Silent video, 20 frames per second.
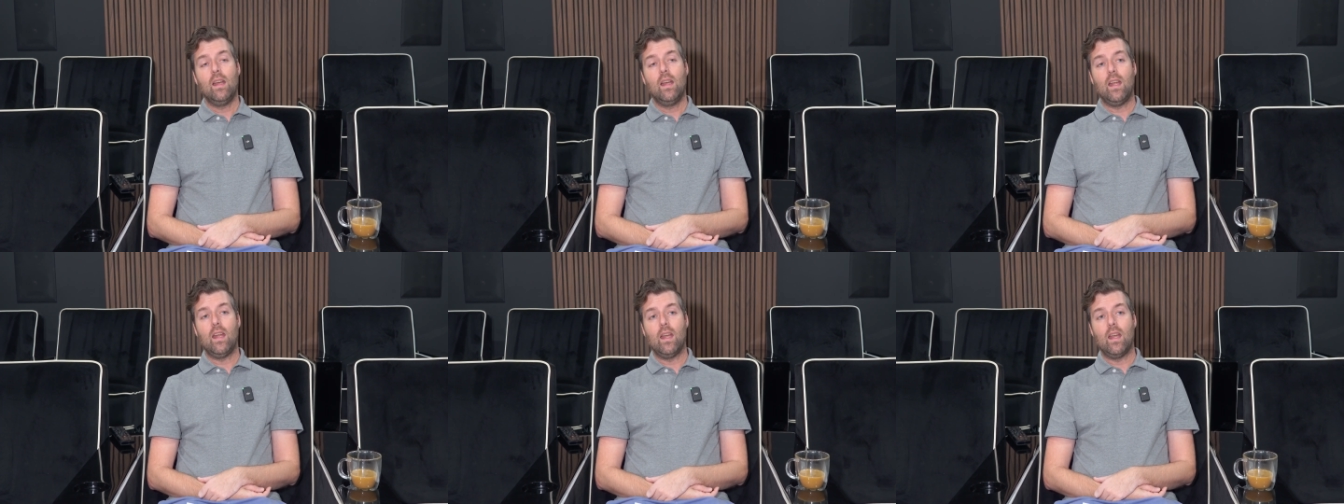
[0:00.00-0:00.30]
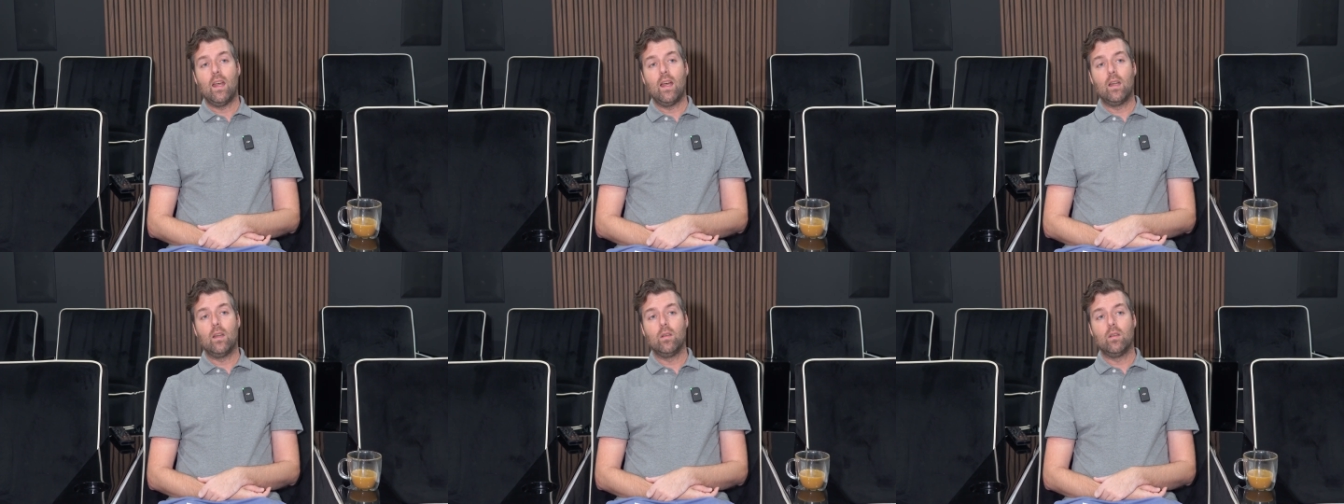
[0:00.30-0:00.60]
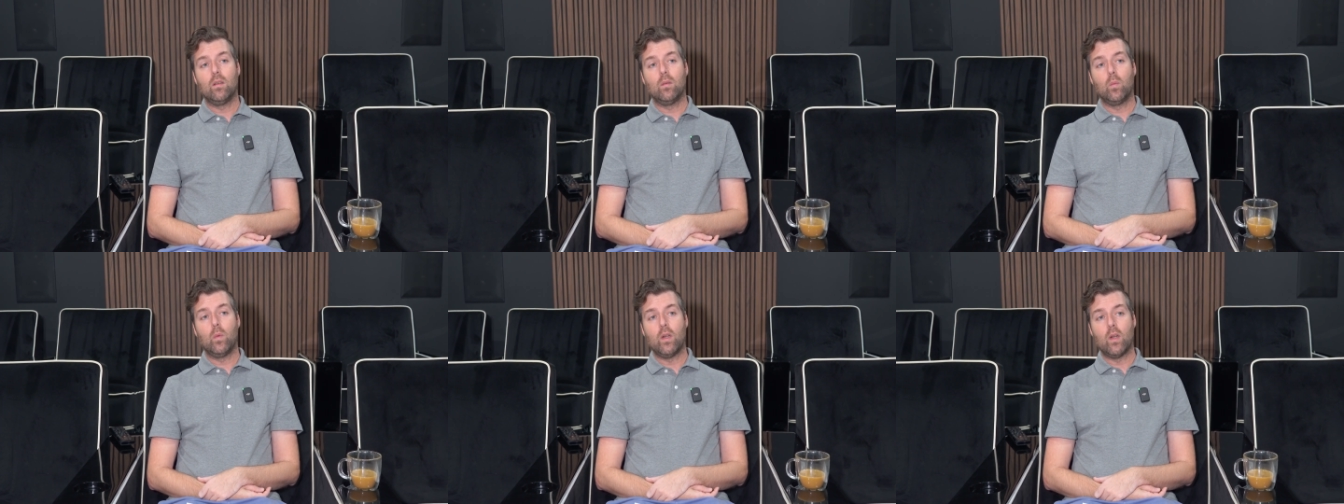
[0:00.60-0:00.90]

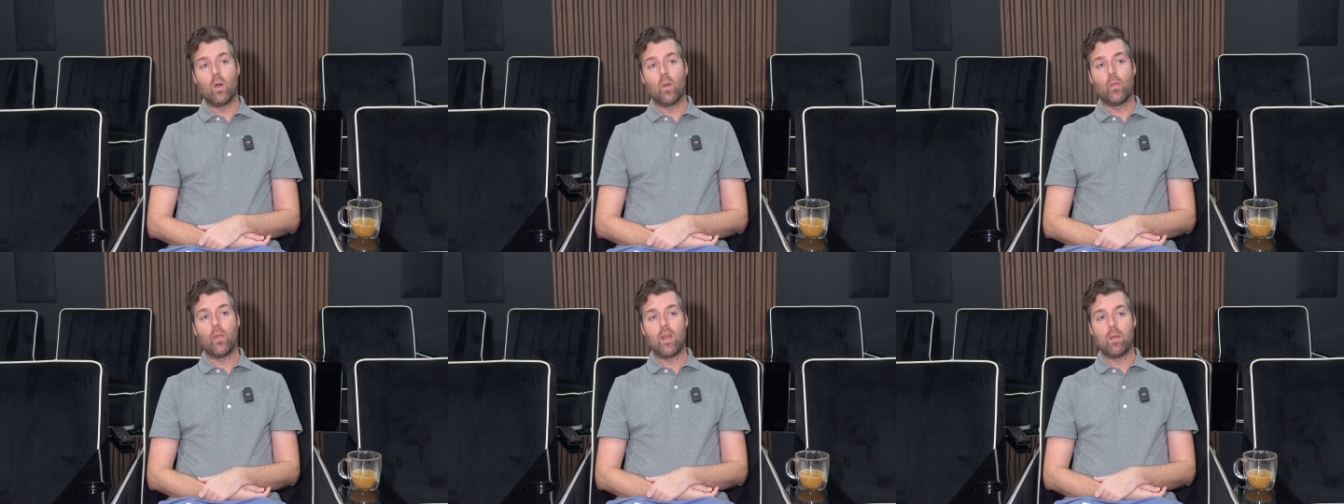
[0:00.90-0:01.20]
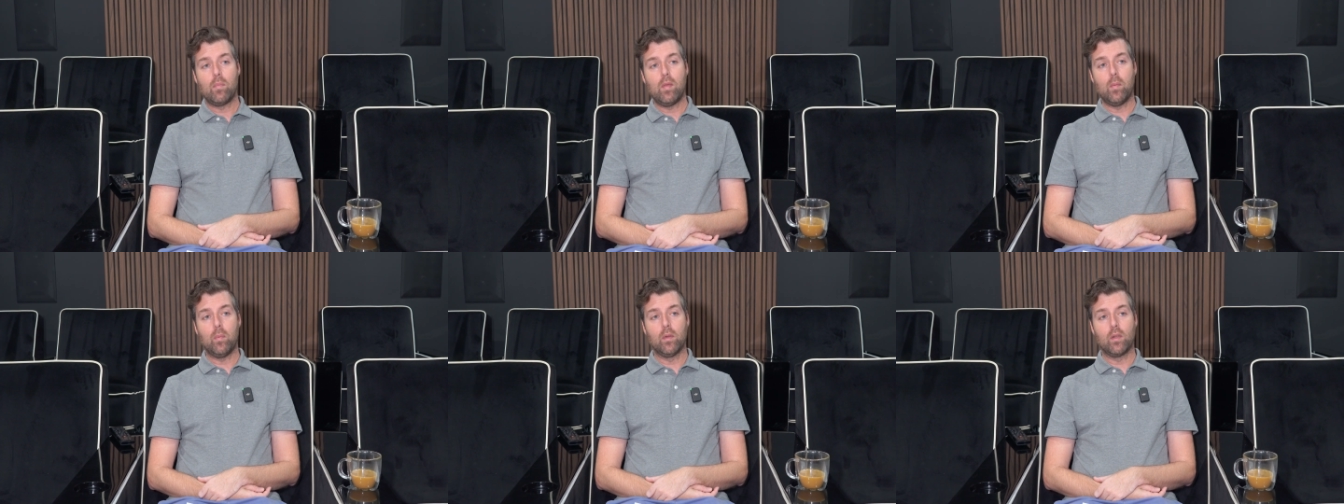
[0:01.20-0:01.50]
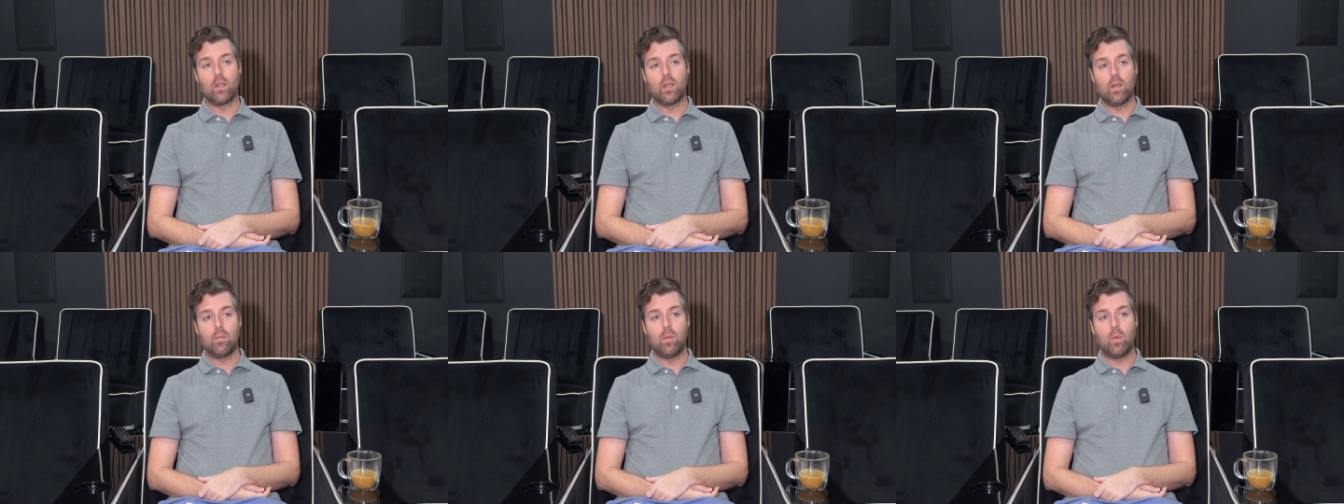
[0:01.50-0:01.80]
and we don't think people
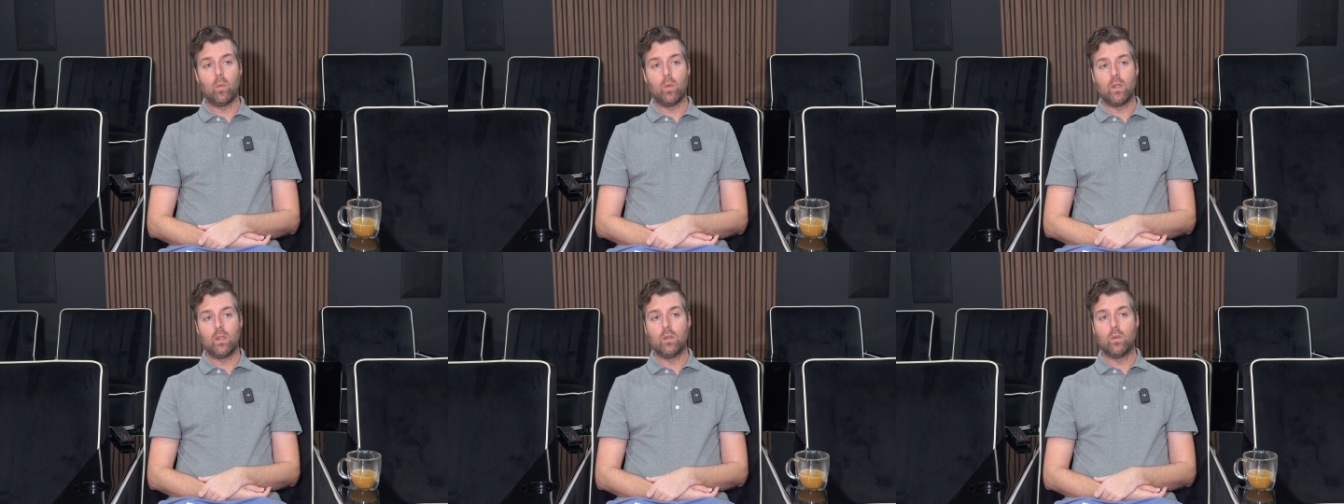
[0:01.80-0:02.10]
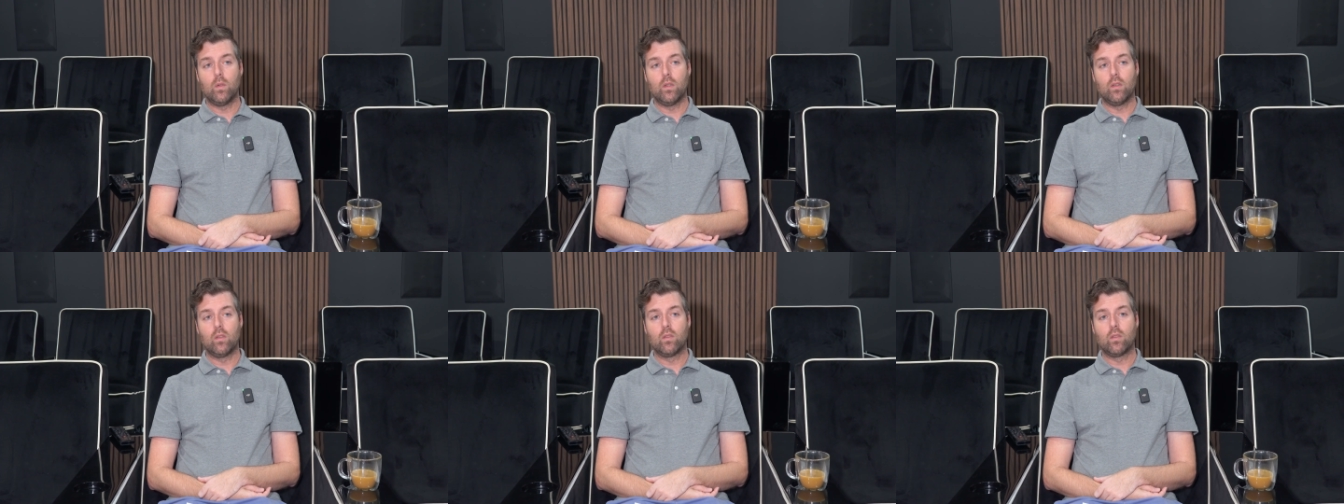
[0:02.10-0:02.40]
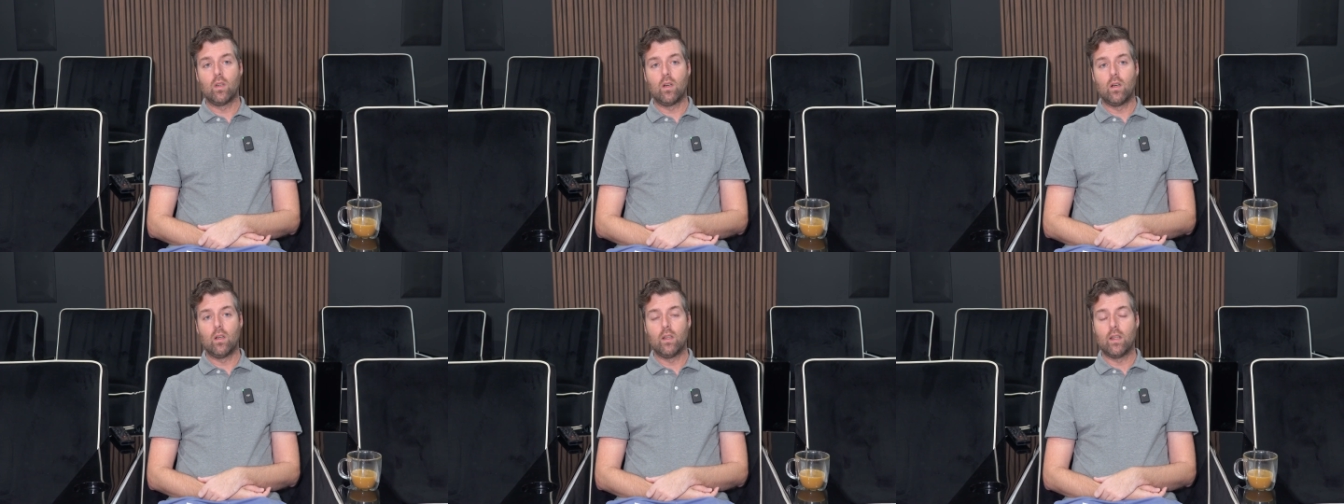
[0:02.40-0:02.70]
are going to be willing to
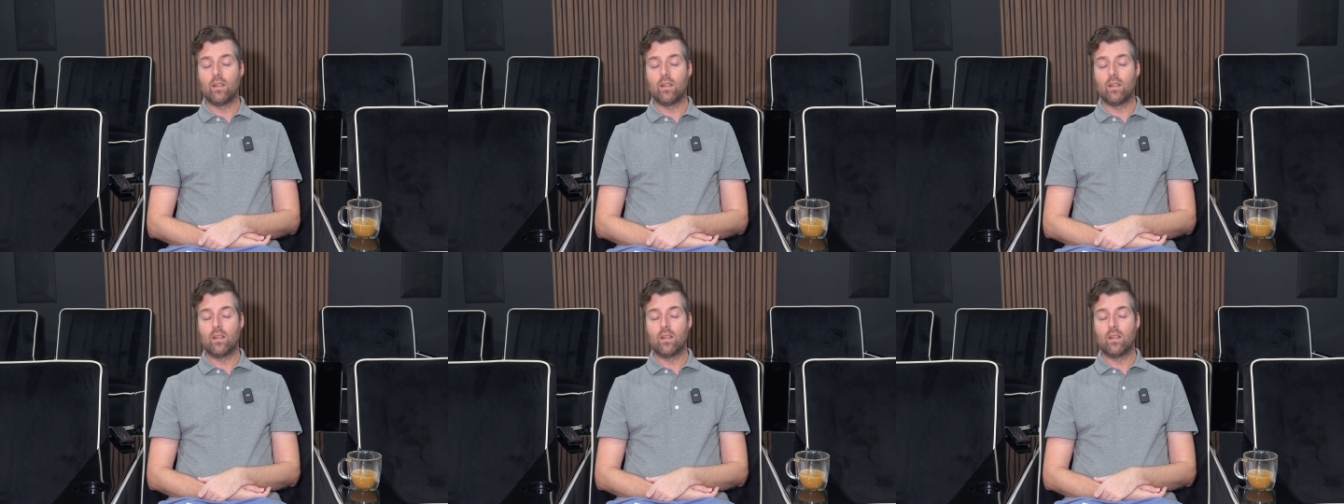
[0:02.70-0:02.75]
install,